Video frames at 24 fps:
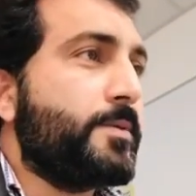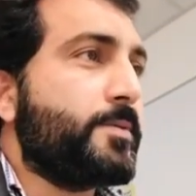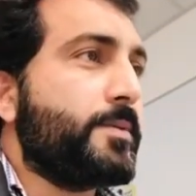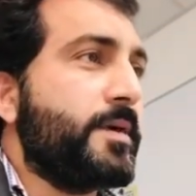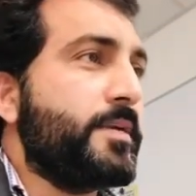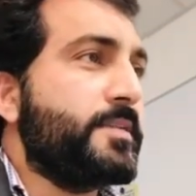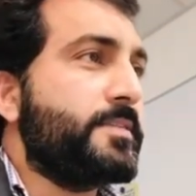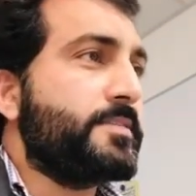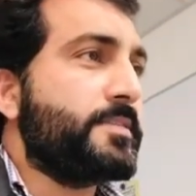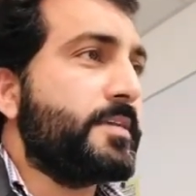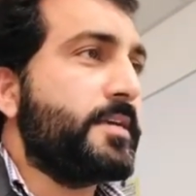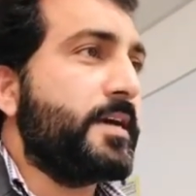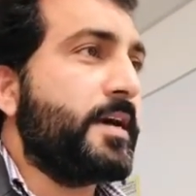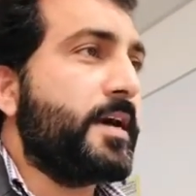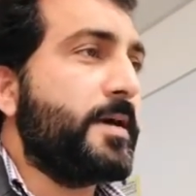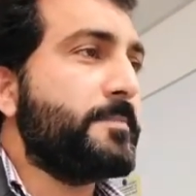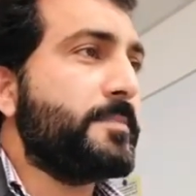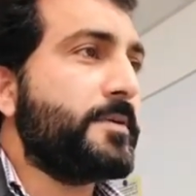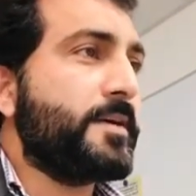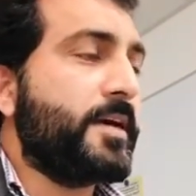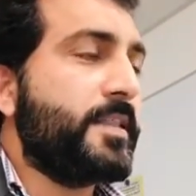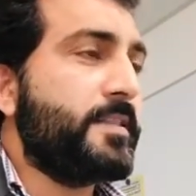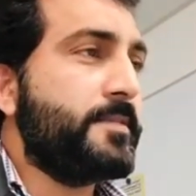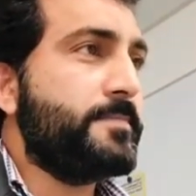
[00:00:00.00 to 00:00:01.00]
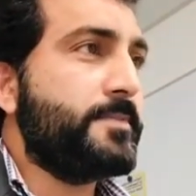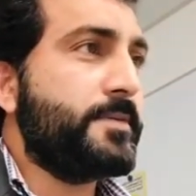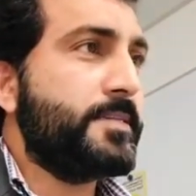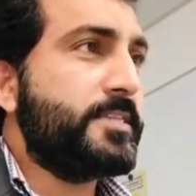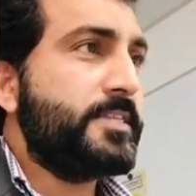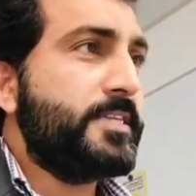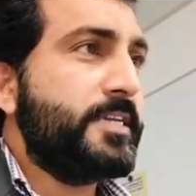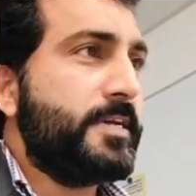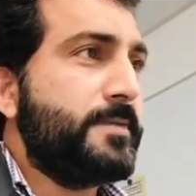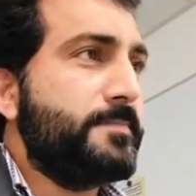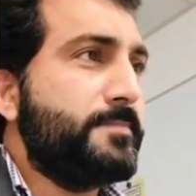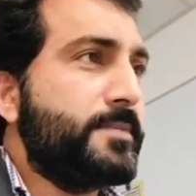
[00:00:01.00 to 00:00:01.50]
Right, I'm Khalid
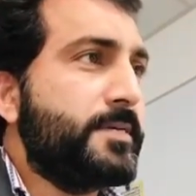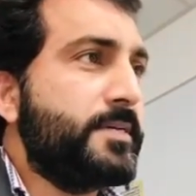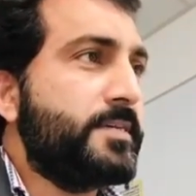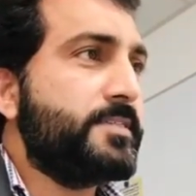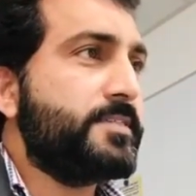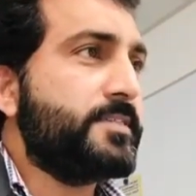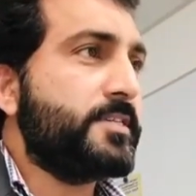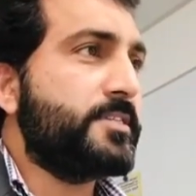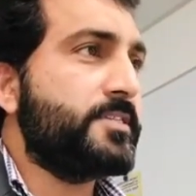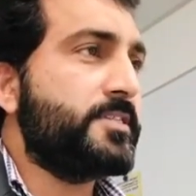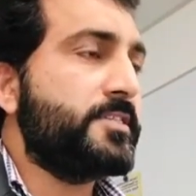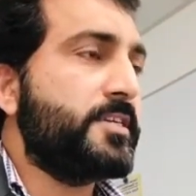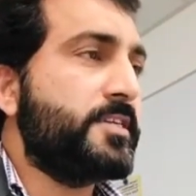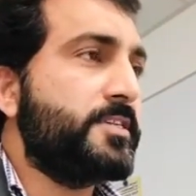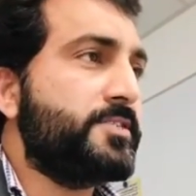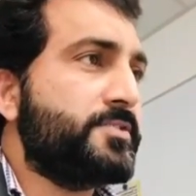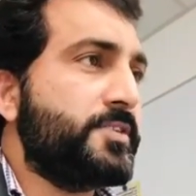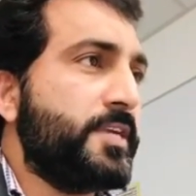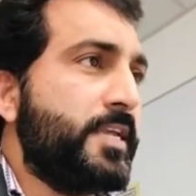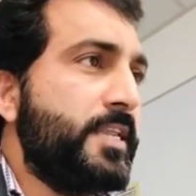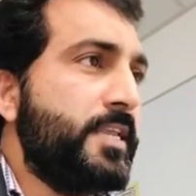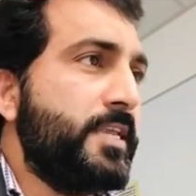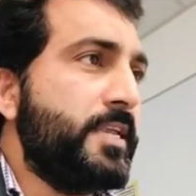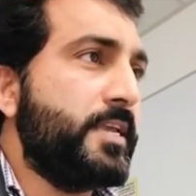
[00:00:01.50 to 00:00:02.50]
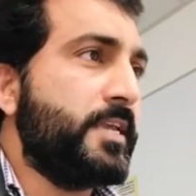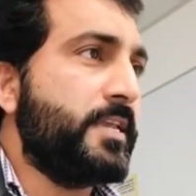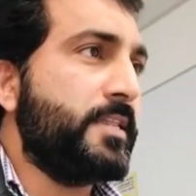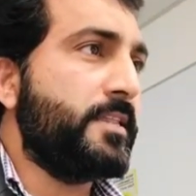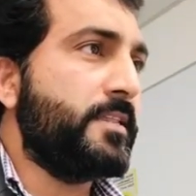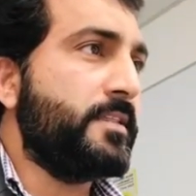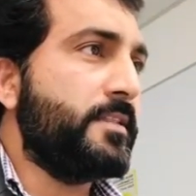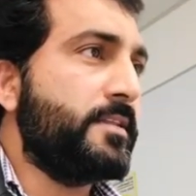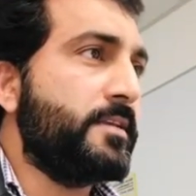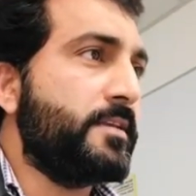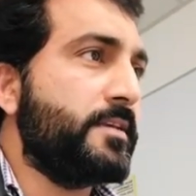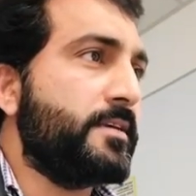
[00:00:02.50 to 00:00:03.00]
Bhatti. I'm a surgical trainee
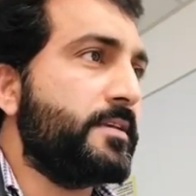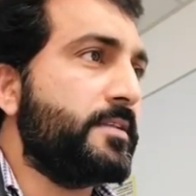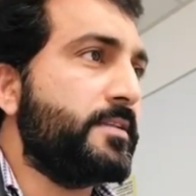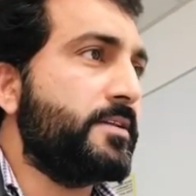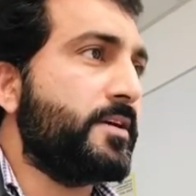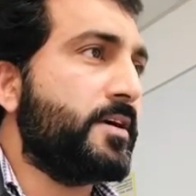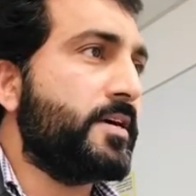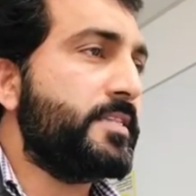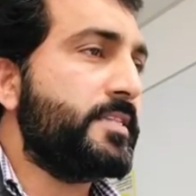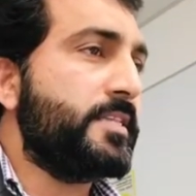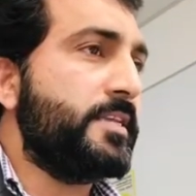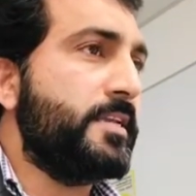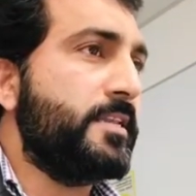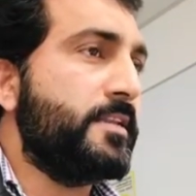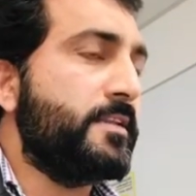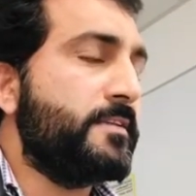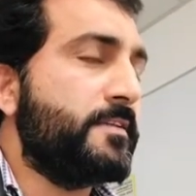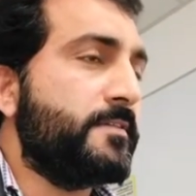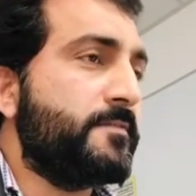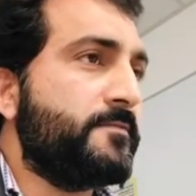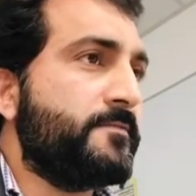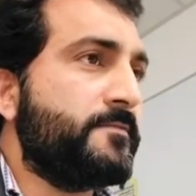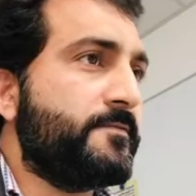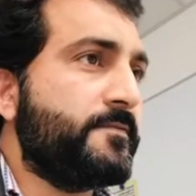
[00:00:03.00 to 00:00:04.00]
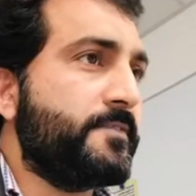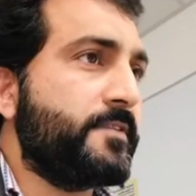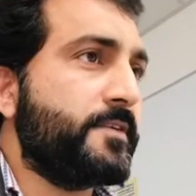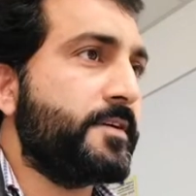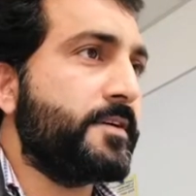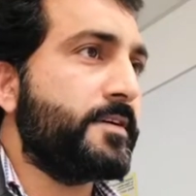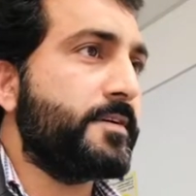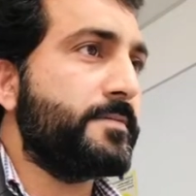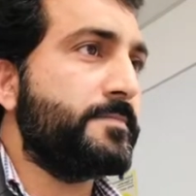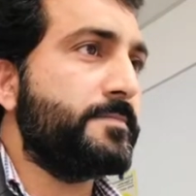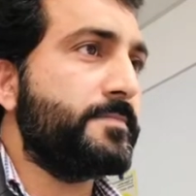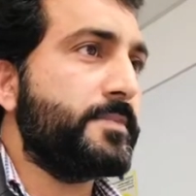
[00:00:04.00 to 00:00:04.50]
in
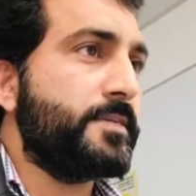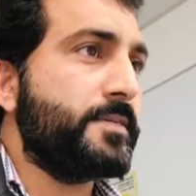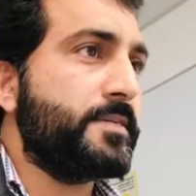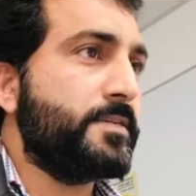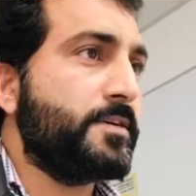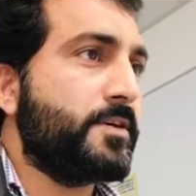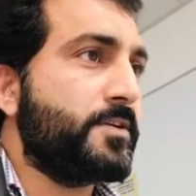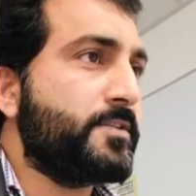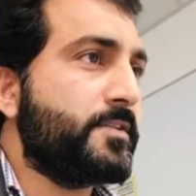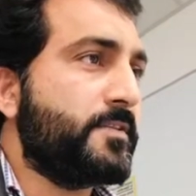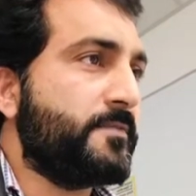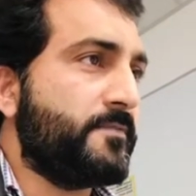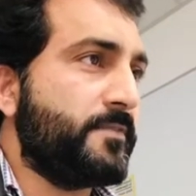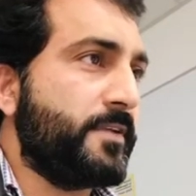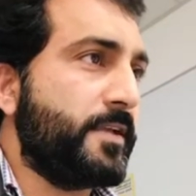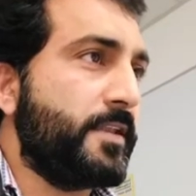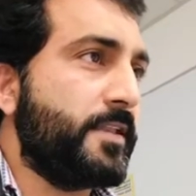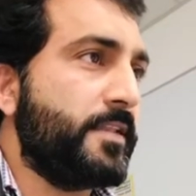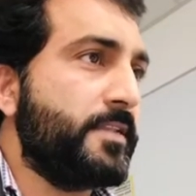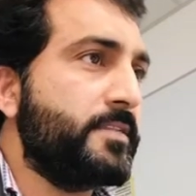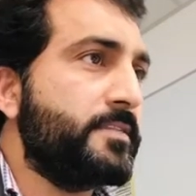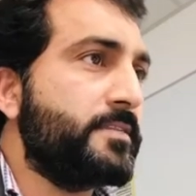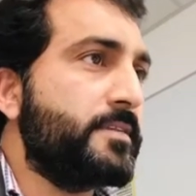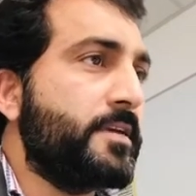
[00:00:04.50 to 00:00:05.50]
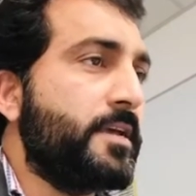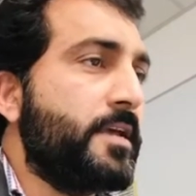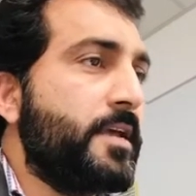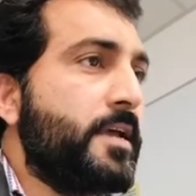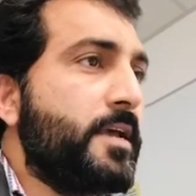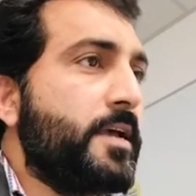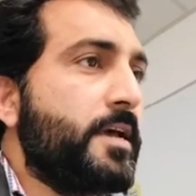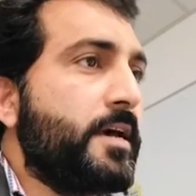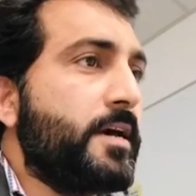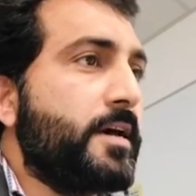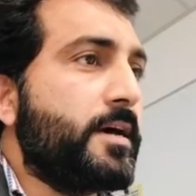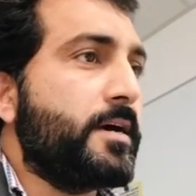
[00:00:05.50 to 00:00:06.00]
north of England.
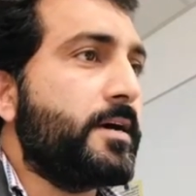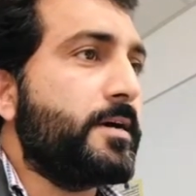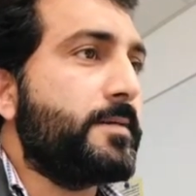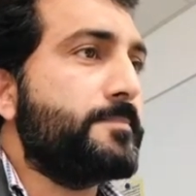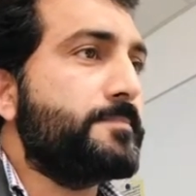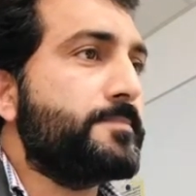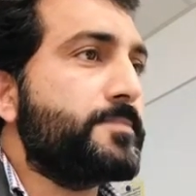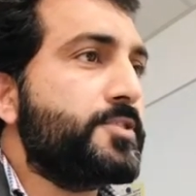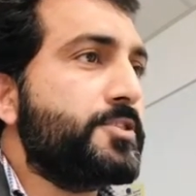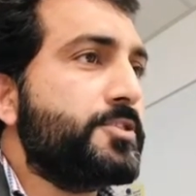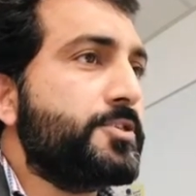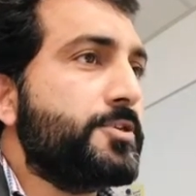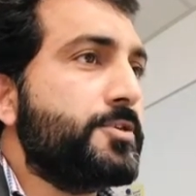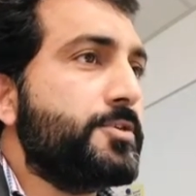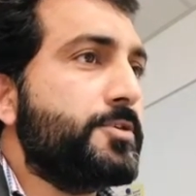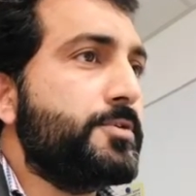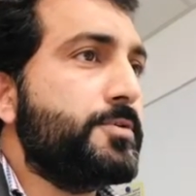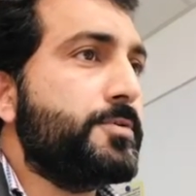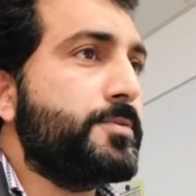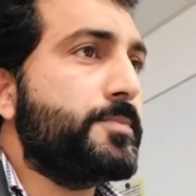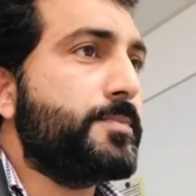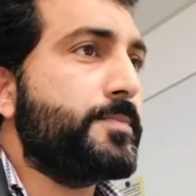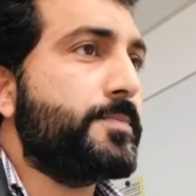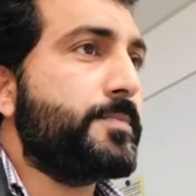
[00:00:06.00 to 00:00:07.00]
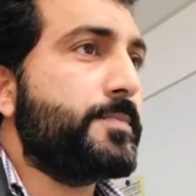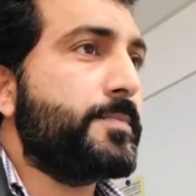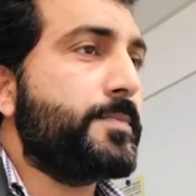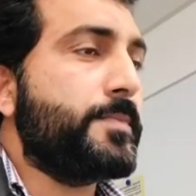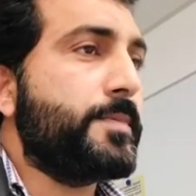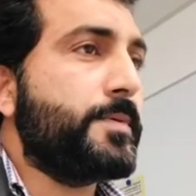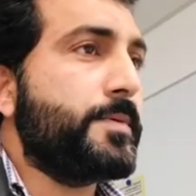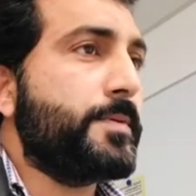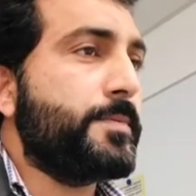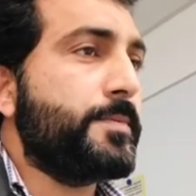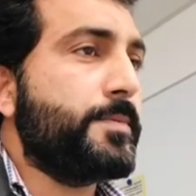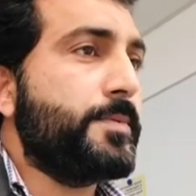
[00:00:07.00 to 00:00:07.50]
So
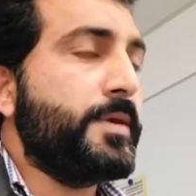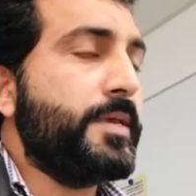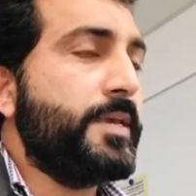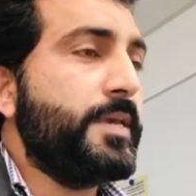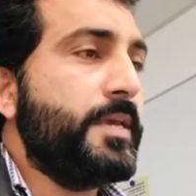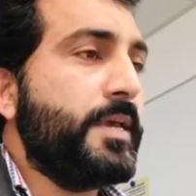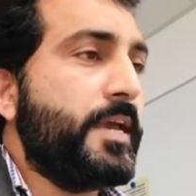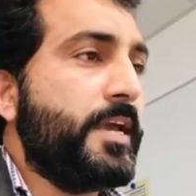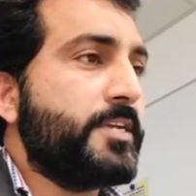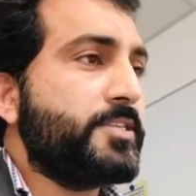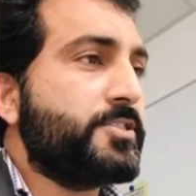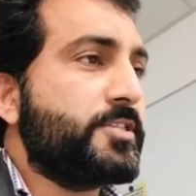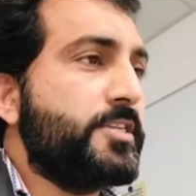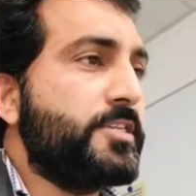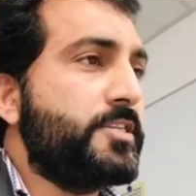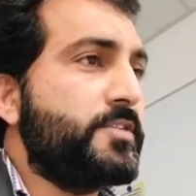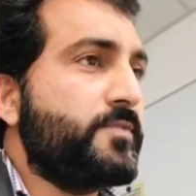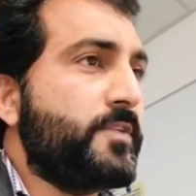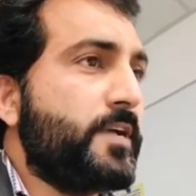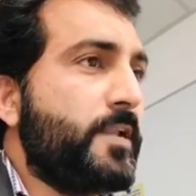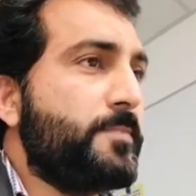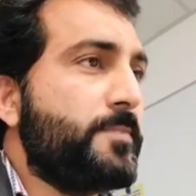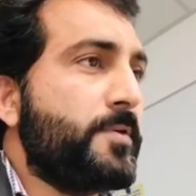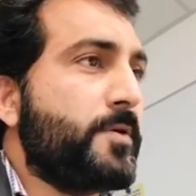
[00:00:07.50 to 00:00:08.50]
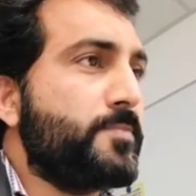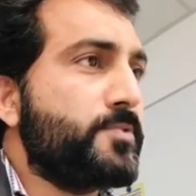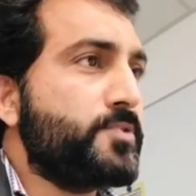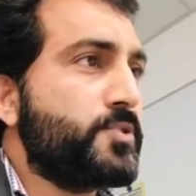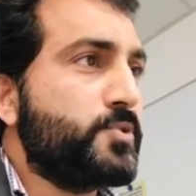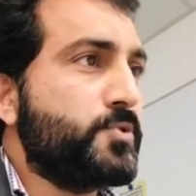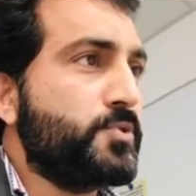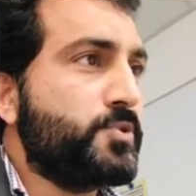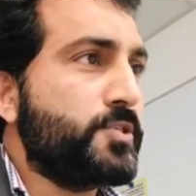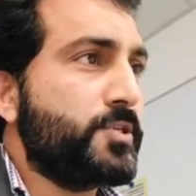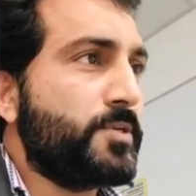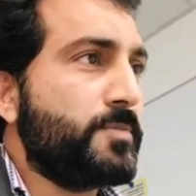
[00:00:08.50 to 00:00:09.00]
we actually developed a
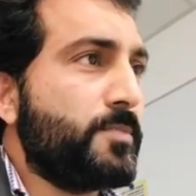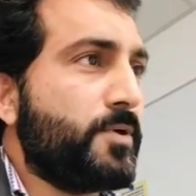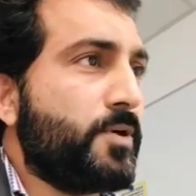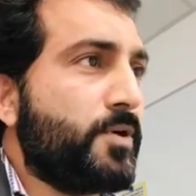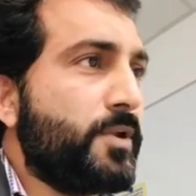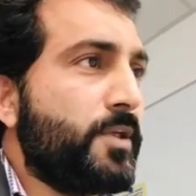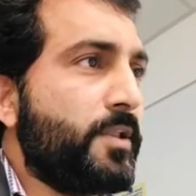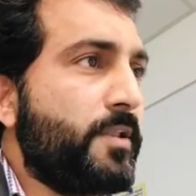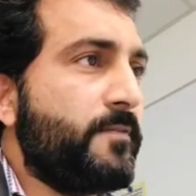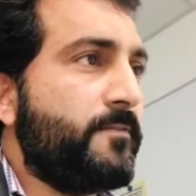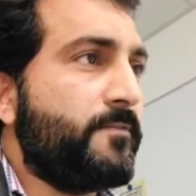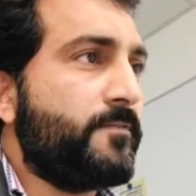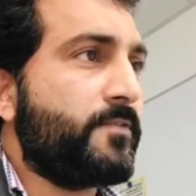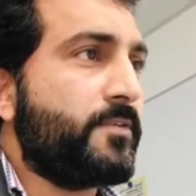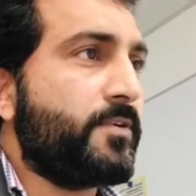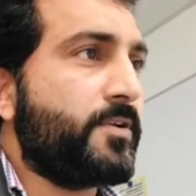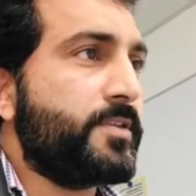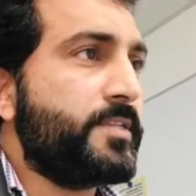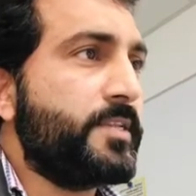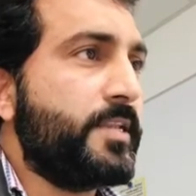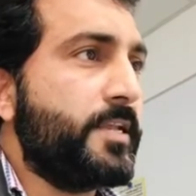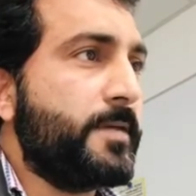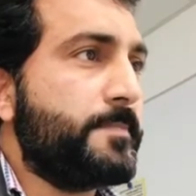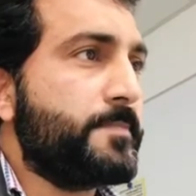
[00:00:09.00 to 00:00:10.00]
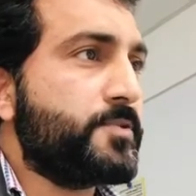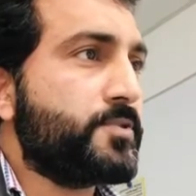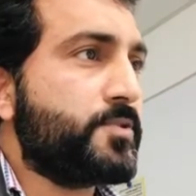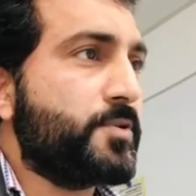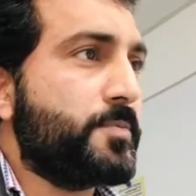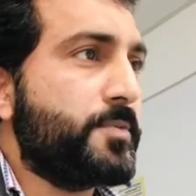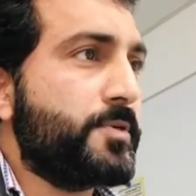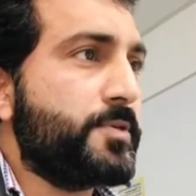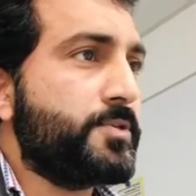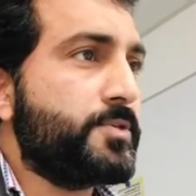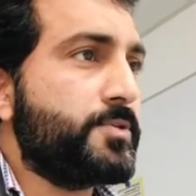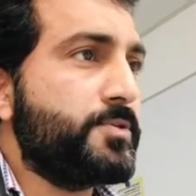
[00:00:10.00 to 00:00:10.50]
suture model for the
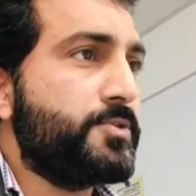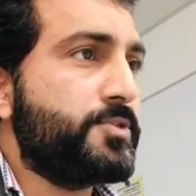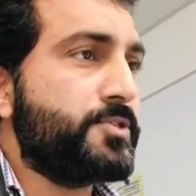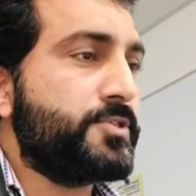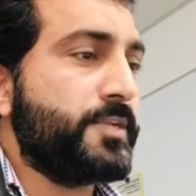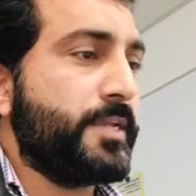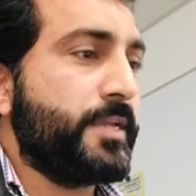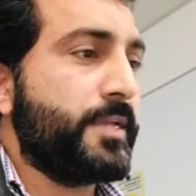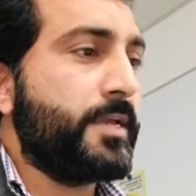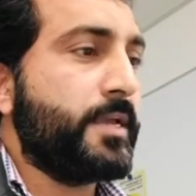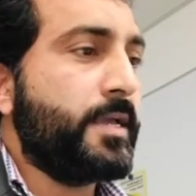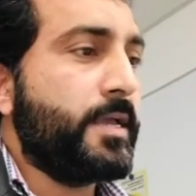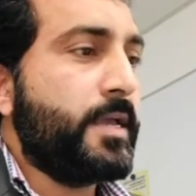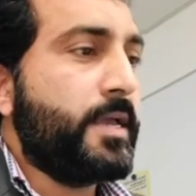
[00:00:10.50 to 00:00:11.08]
laparoscopic suturing.